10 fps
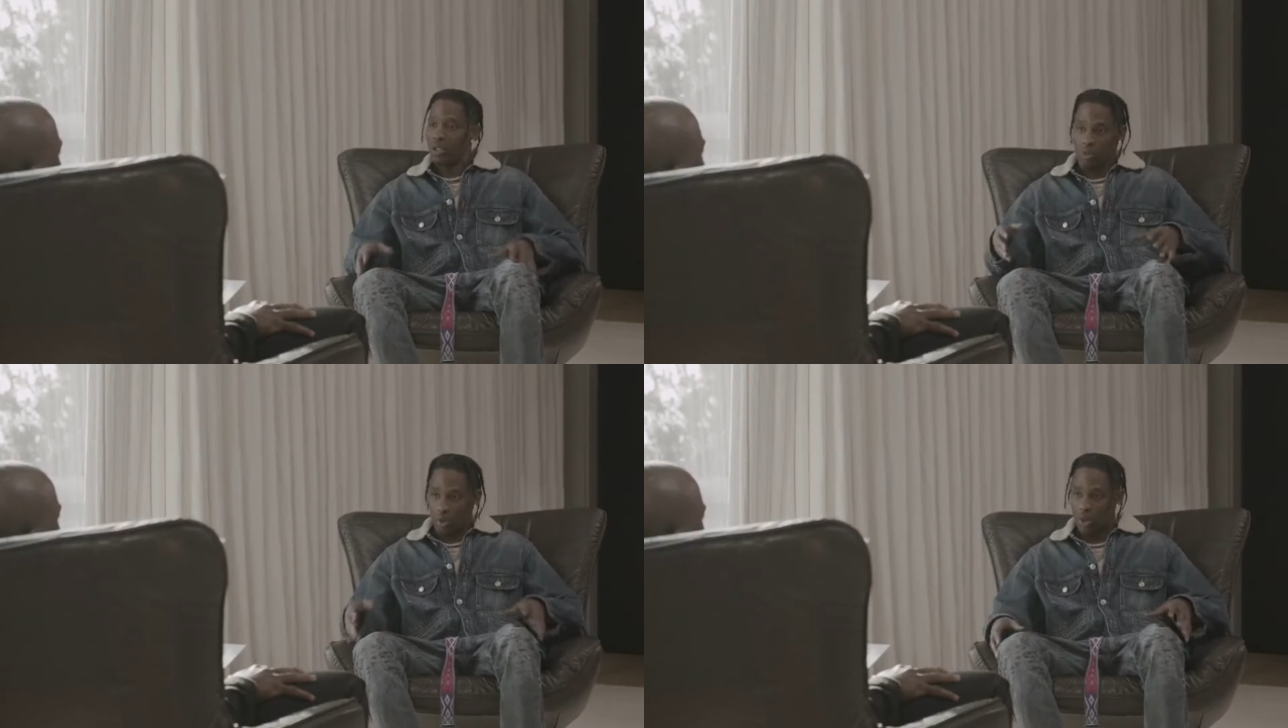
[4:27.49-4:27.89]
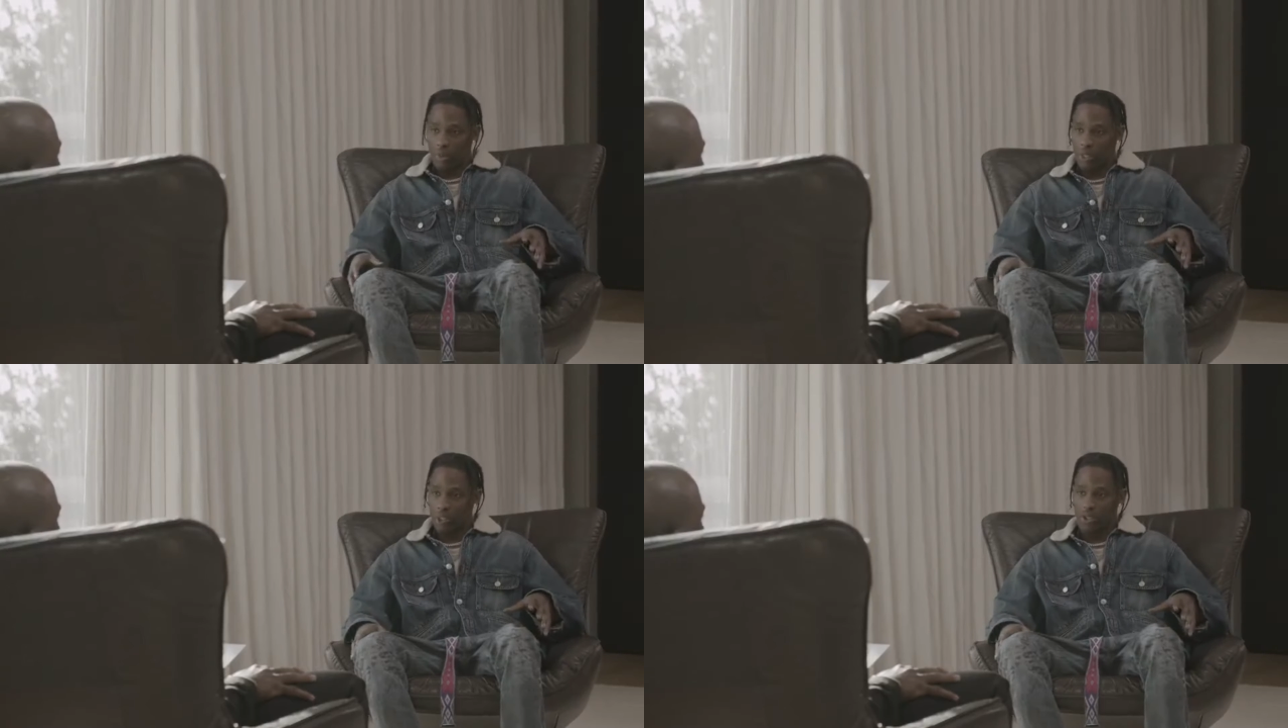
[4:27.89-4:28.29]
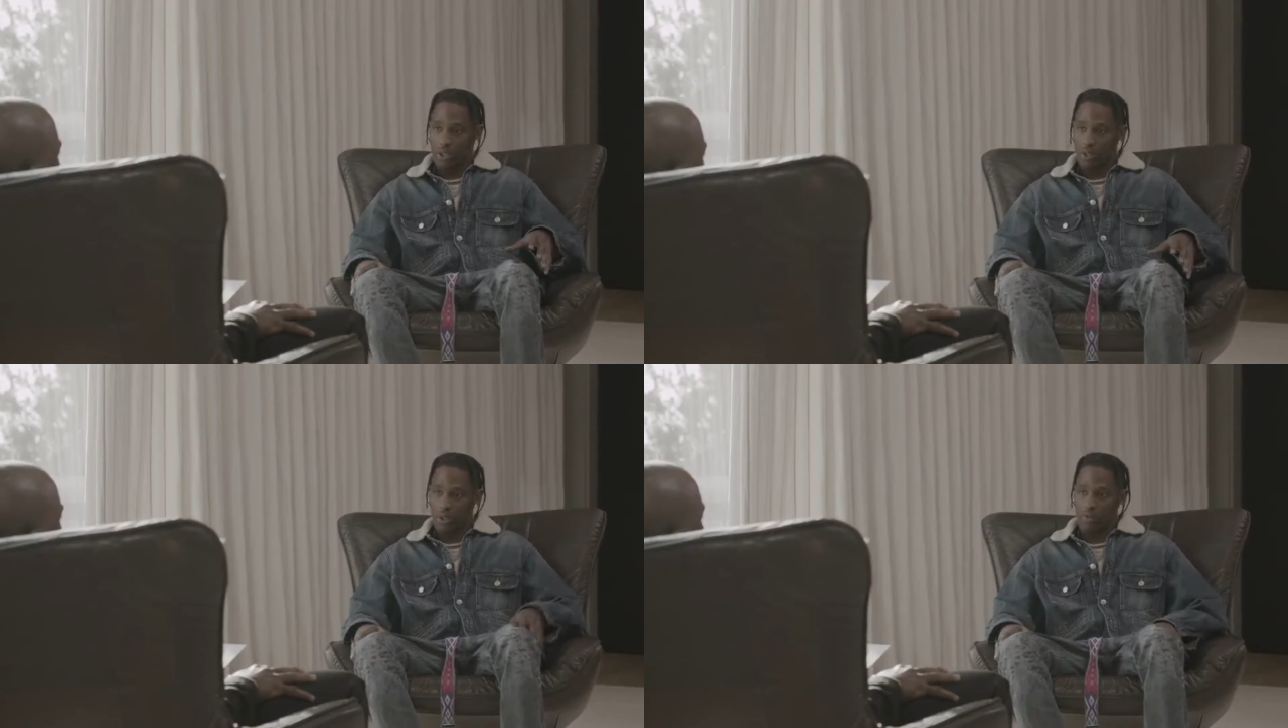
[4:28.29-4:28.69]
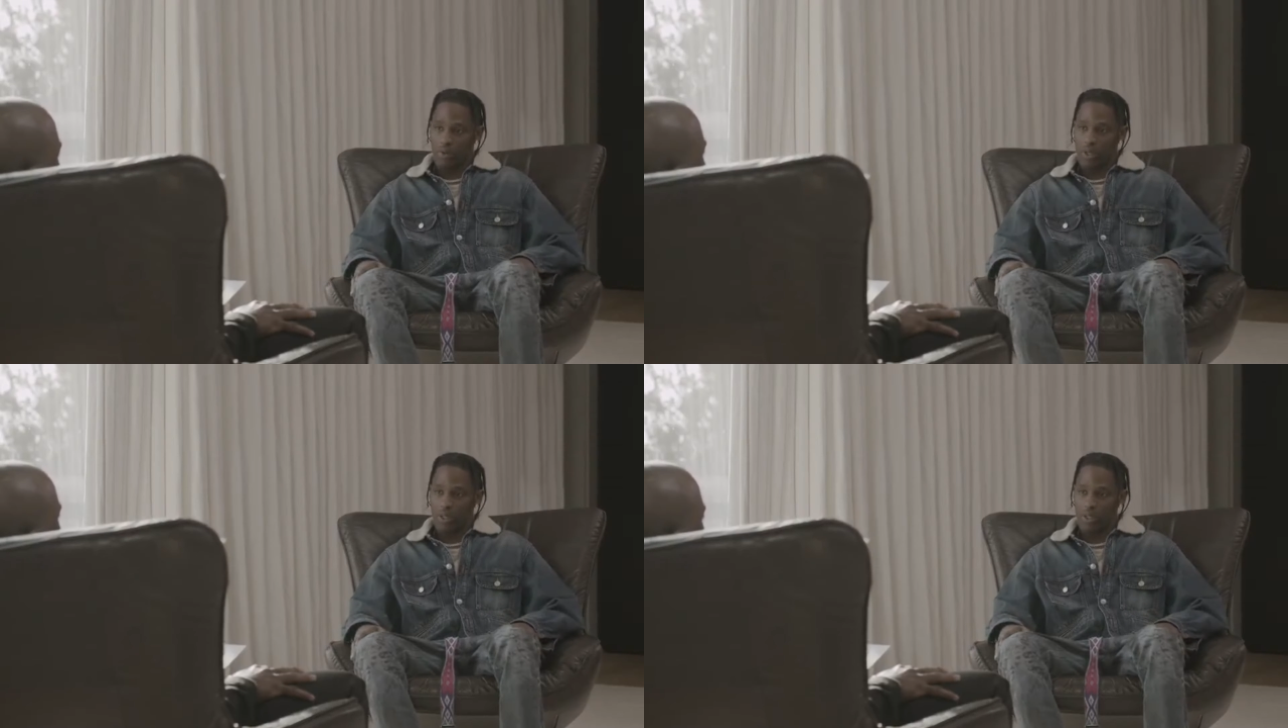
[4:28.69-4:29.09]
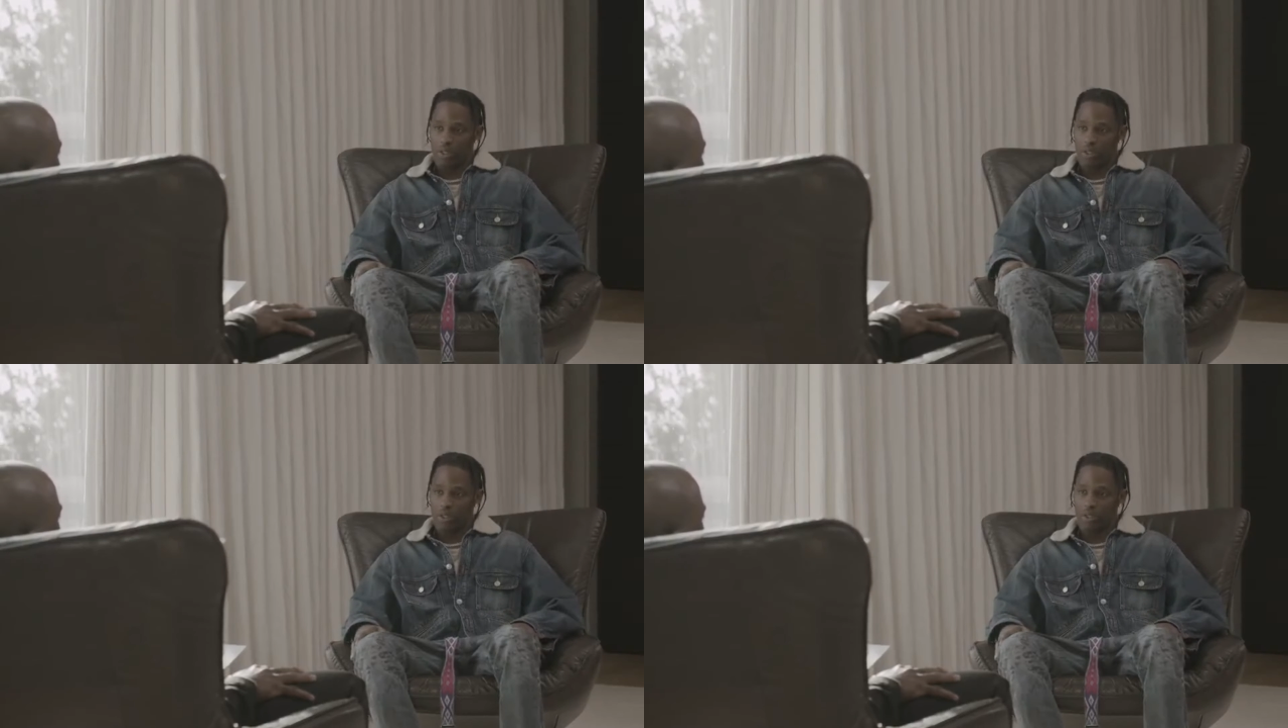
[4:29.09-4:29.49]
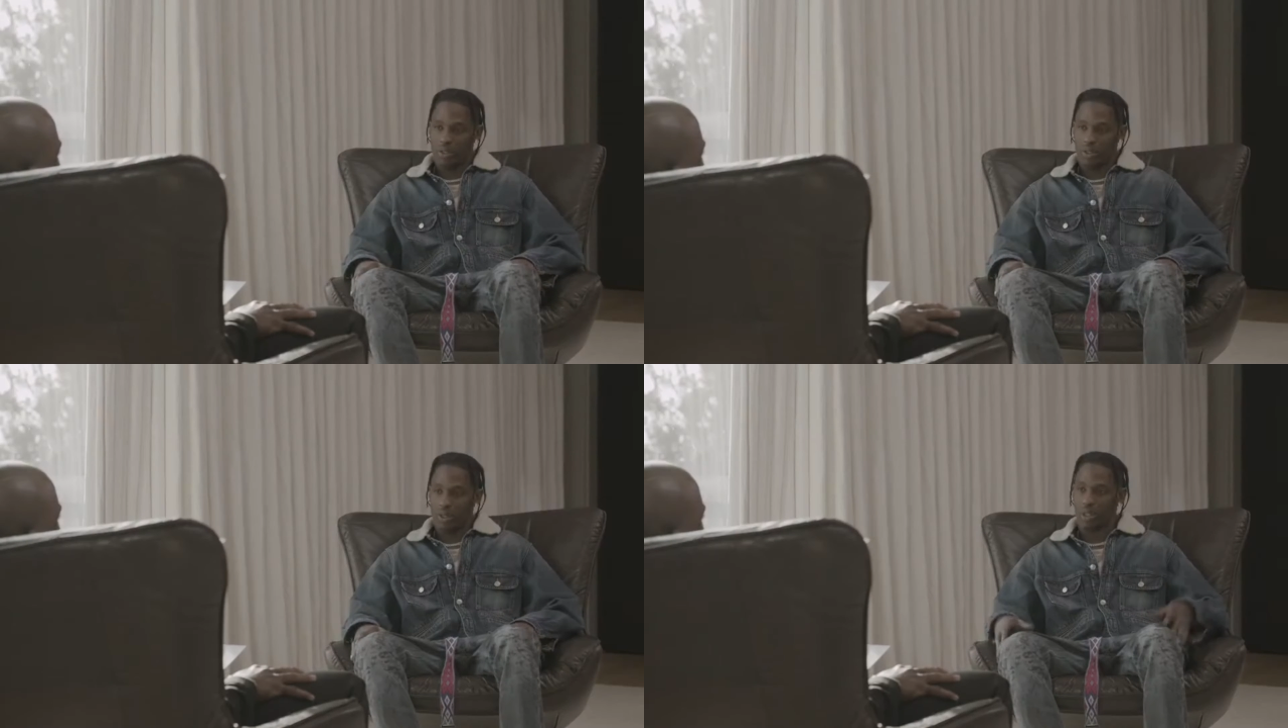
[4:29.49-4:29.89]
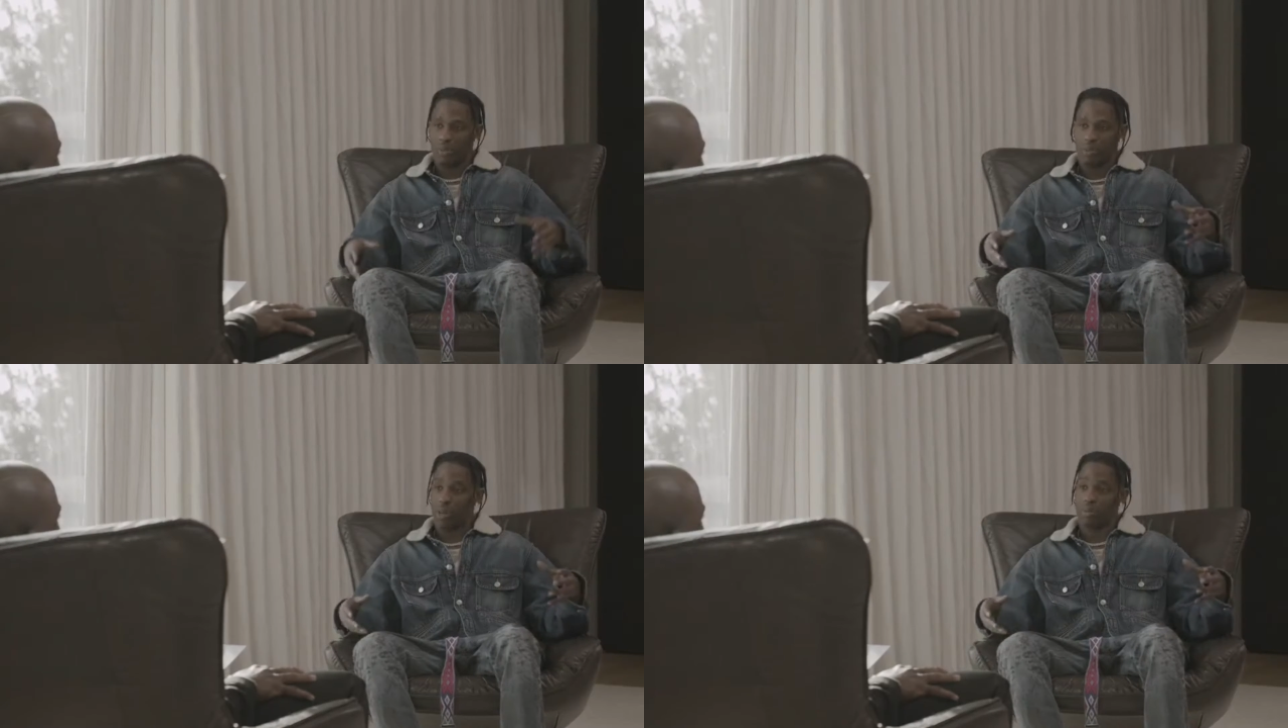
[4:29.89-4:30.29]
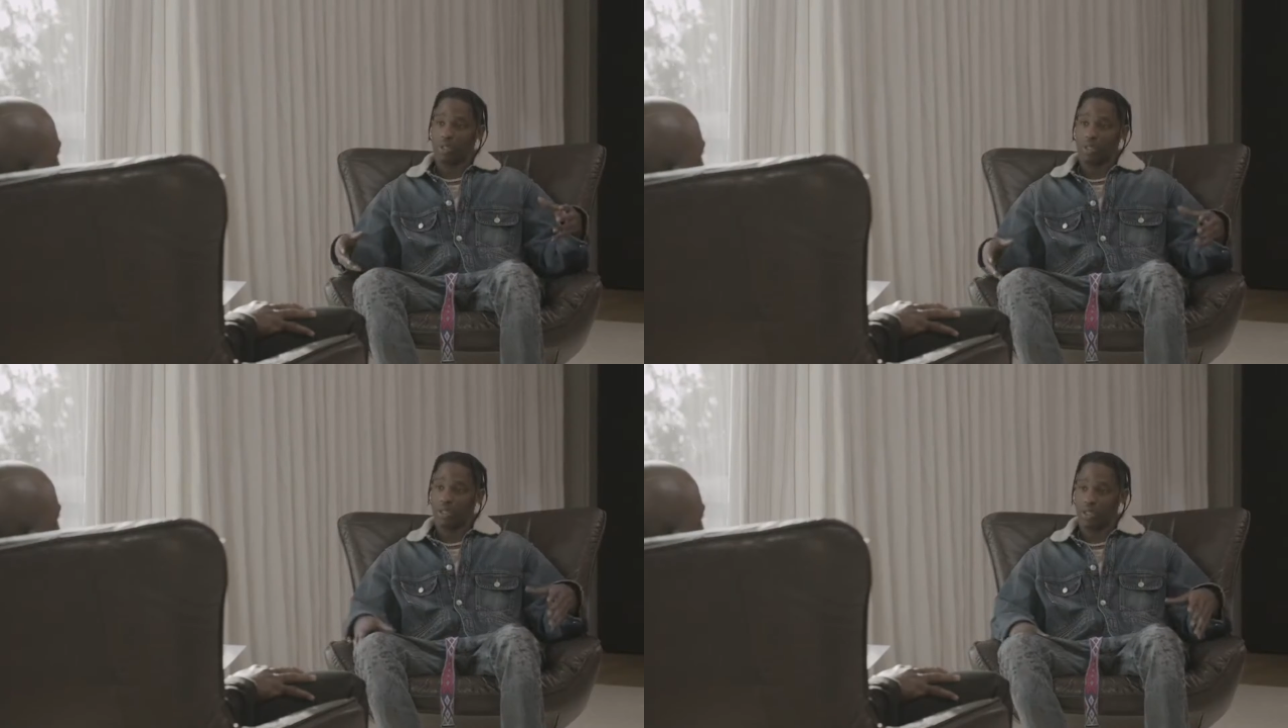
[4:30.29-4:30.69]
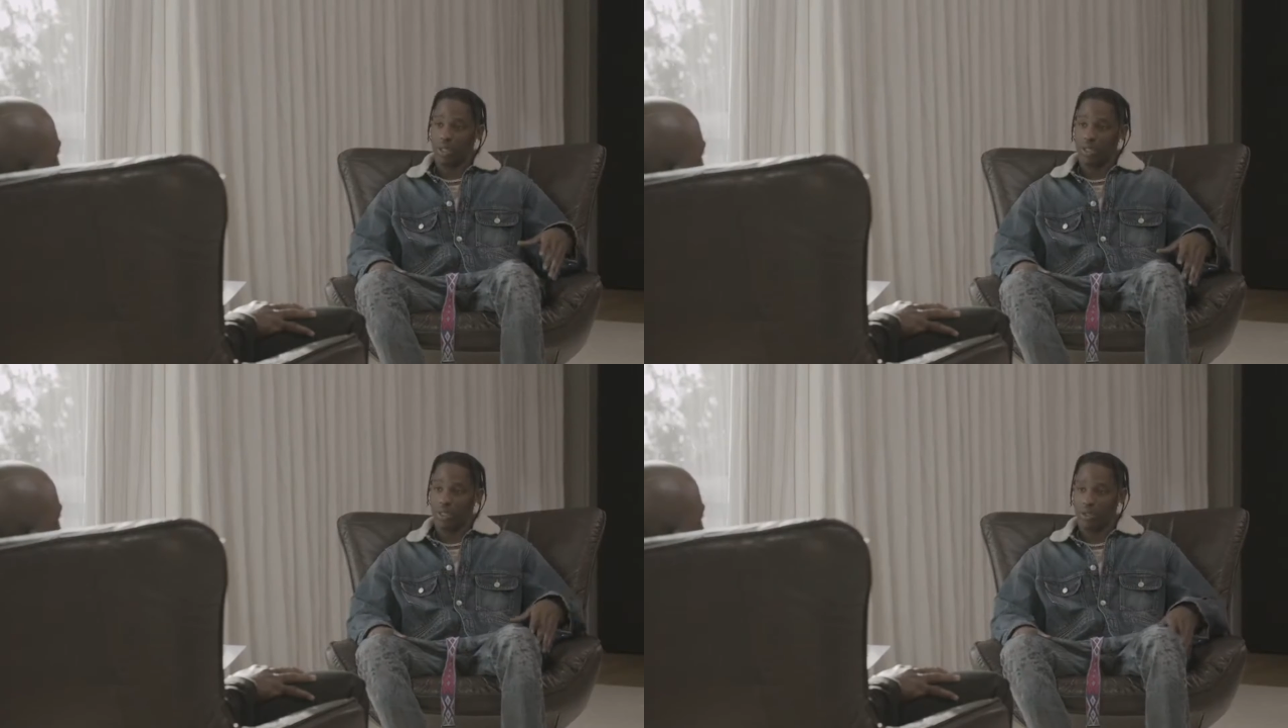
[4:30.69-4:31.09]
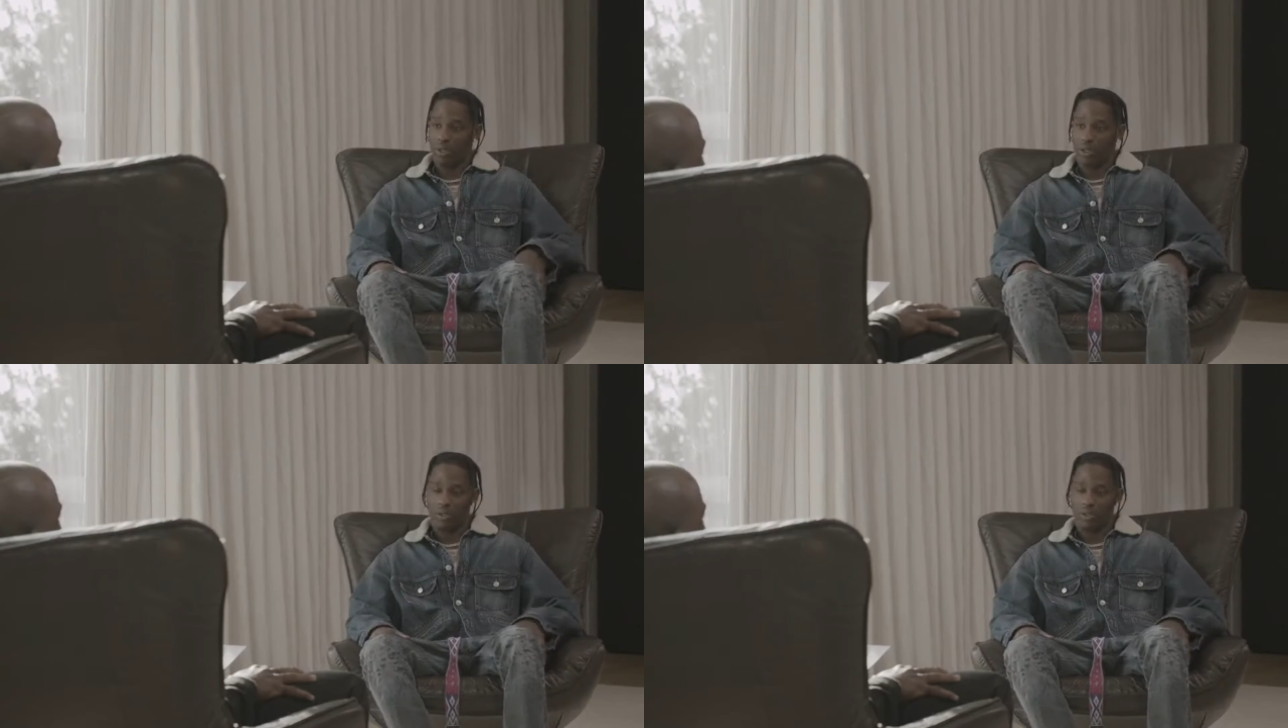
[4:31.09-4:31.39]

You want to make sure, fans get the proper attention they need,